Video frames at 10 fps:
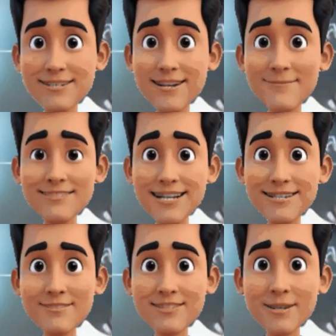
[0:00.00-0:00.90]
We
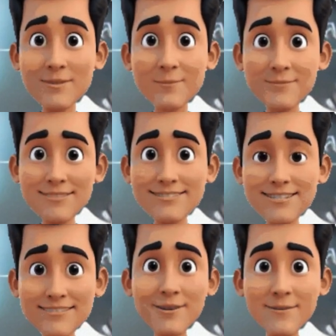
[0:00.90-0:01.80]
hope you now understand
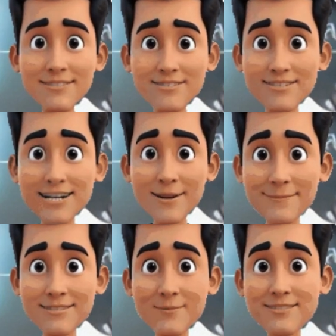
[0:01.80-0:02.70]
the symptoms,
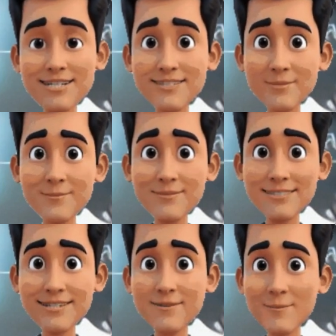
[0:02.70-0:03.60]
causes,
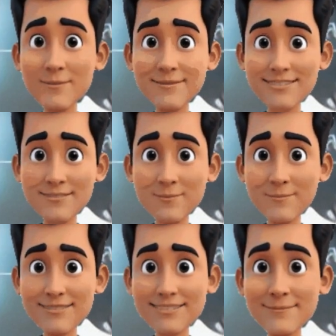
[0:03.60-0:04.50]
treatment, and
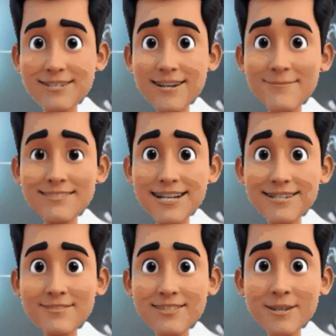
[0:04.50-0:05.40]
prevention better.
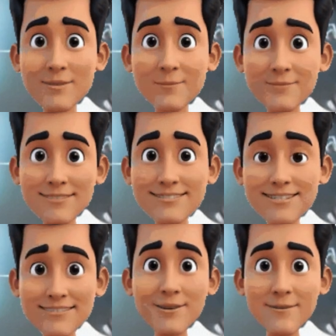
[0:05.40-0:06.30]
Don't
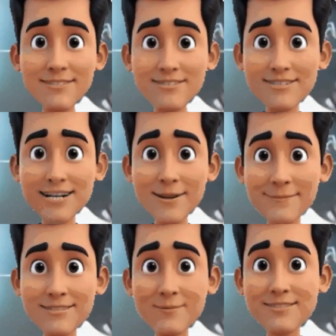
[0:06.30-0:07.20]
forget, most
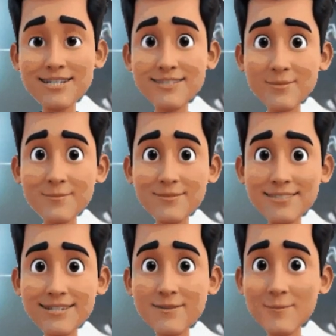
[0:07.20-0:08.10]
viral fevers are
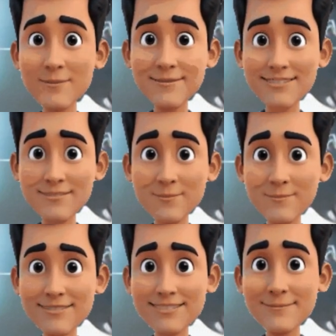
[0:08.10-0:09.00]
self-limiting,
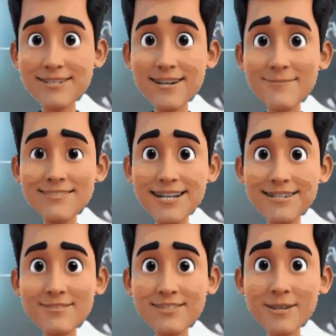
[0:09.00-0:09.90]
but timely
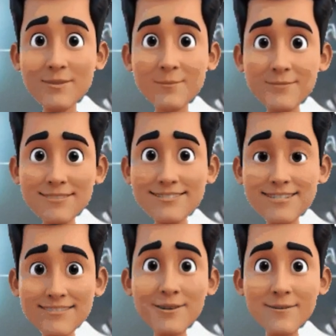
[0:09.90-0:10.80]
care and hygiene are the
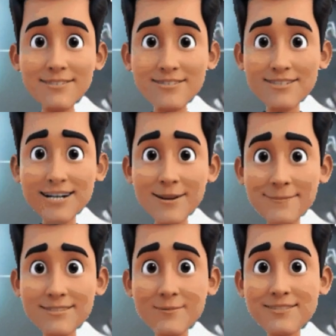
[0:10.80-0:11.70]
real weapons.